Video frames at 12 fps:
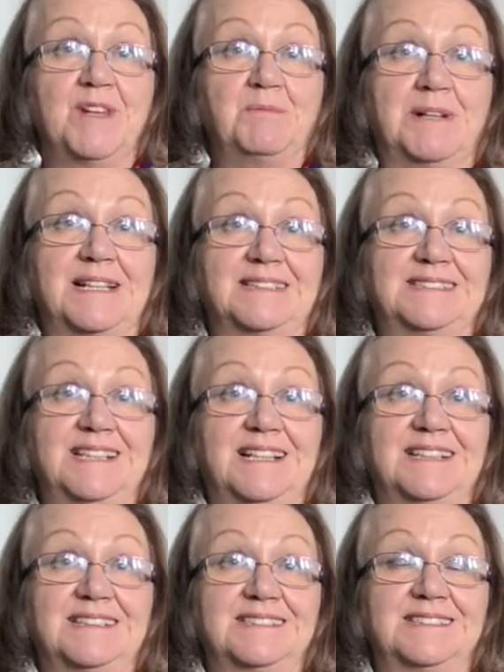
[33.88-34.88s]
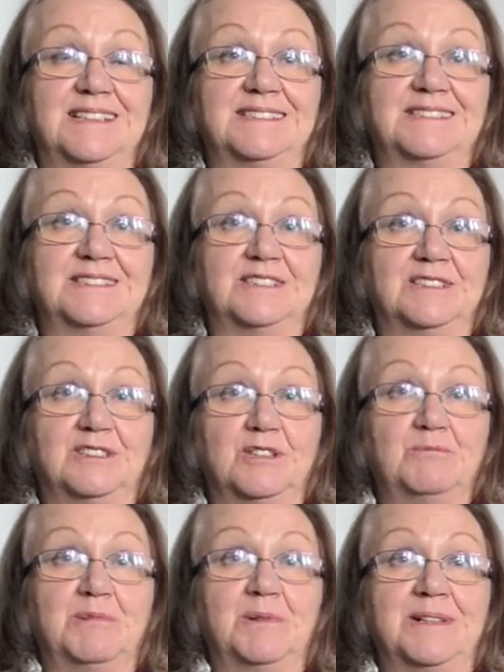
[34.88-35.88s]
But it's not as
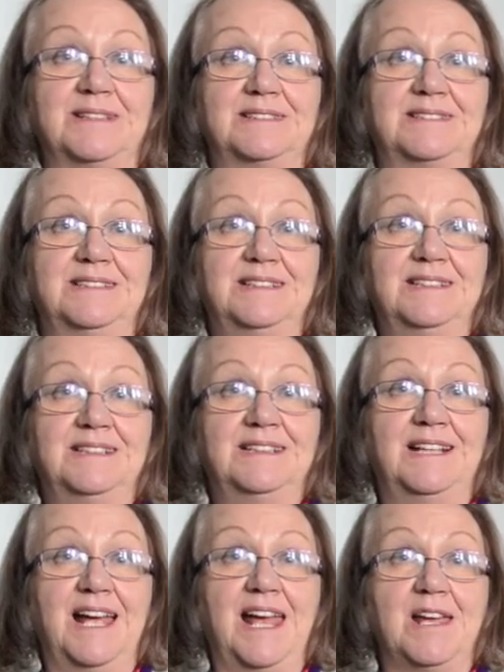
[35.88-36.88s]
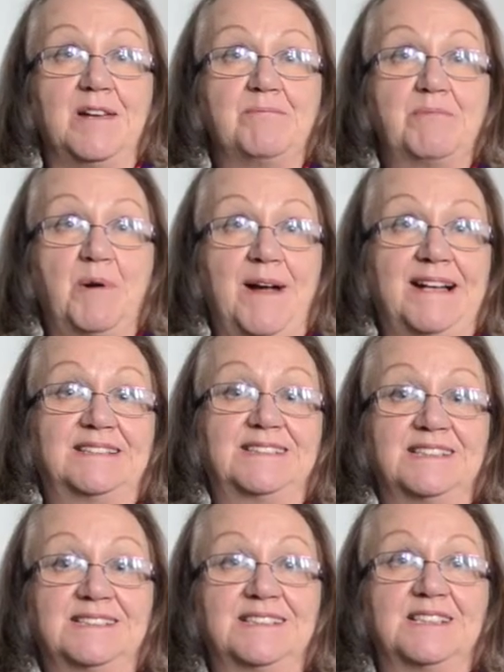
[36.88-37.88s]
deliberate a
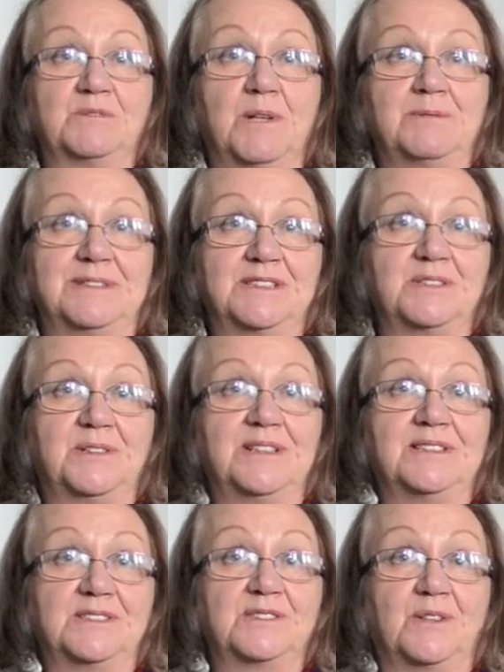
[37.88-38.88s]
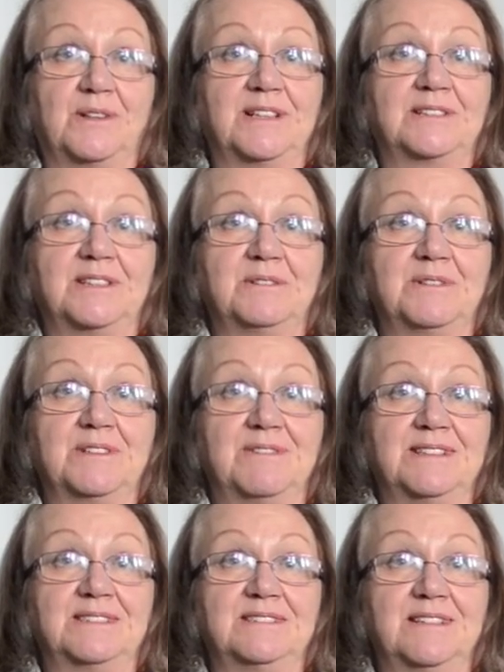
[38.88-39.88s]
practice as what we saw historically with
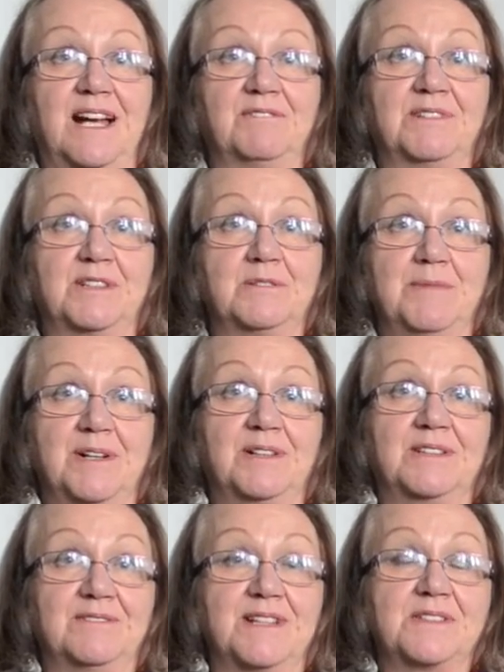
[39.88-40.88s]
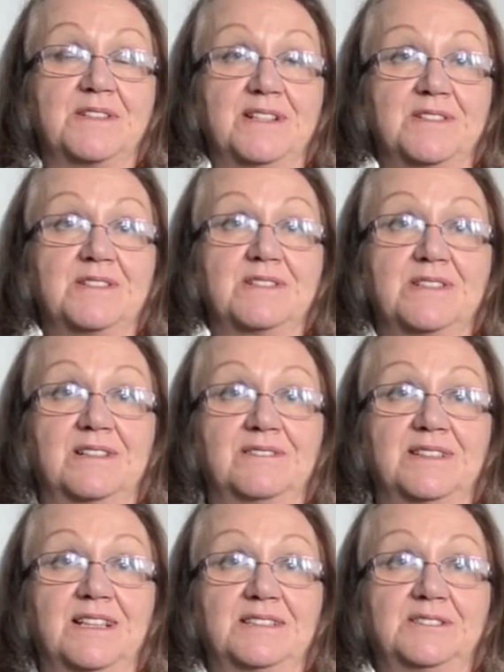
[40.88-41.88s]
African American residential
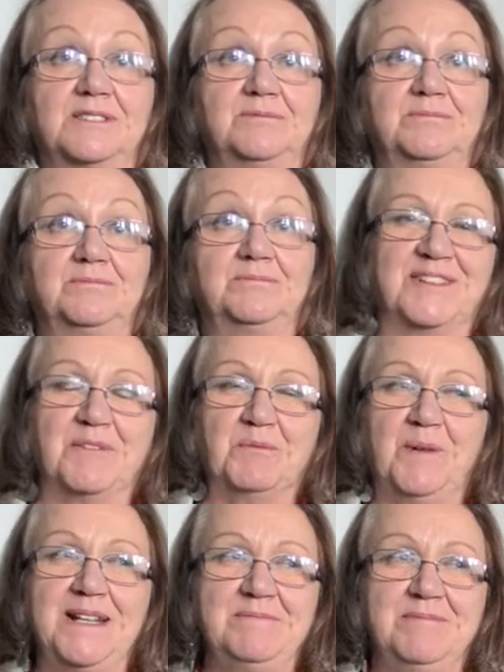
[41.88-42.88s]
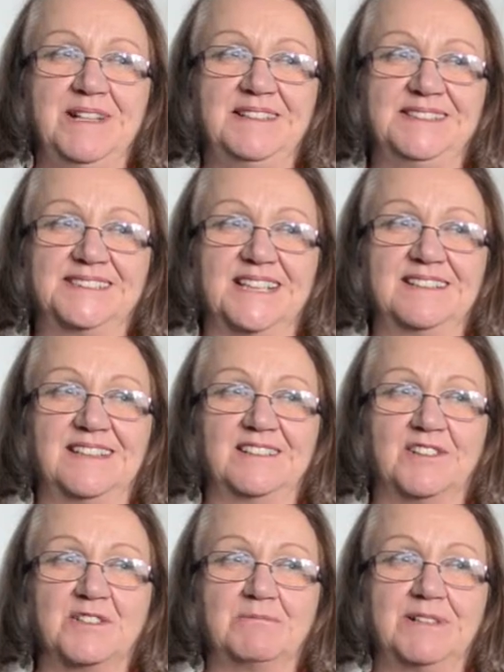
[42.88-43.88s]
segregation. White males, I think,
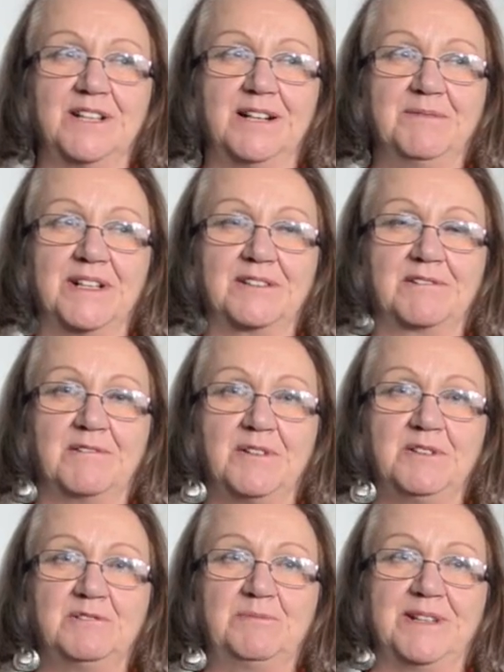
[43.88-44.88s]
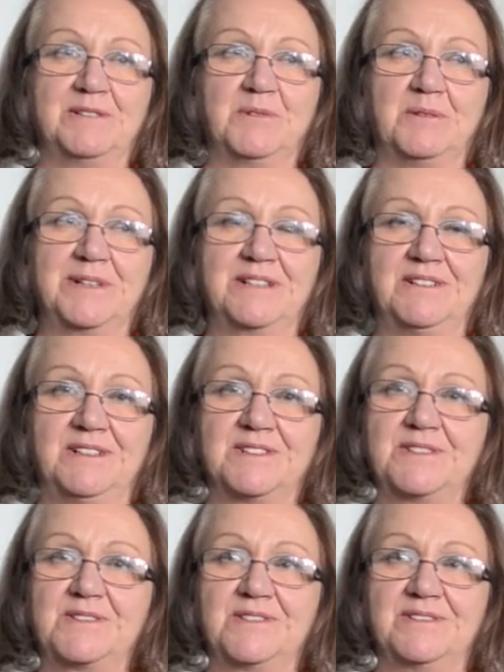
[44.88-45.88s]
are the predominant group in what we call
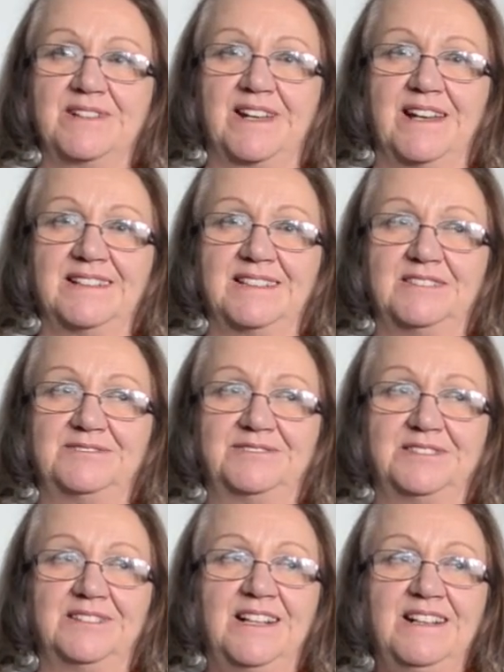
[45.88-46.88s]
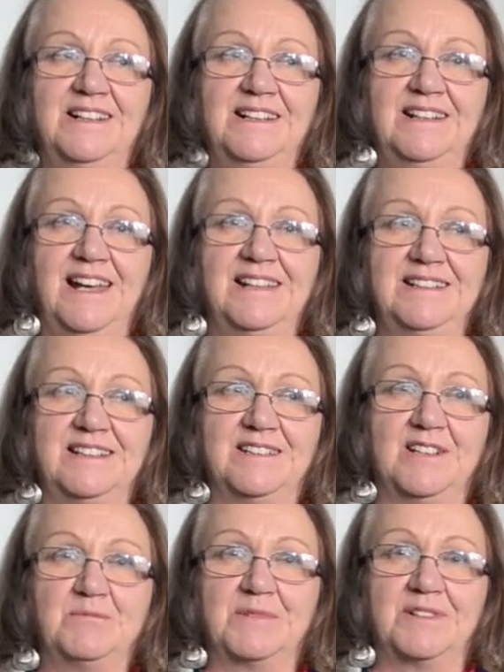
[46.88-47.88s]
the student ghetto for any
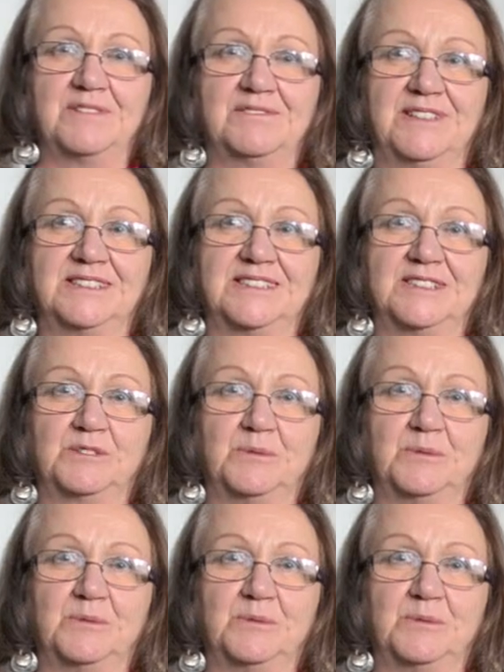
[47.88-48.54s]
number of reasons.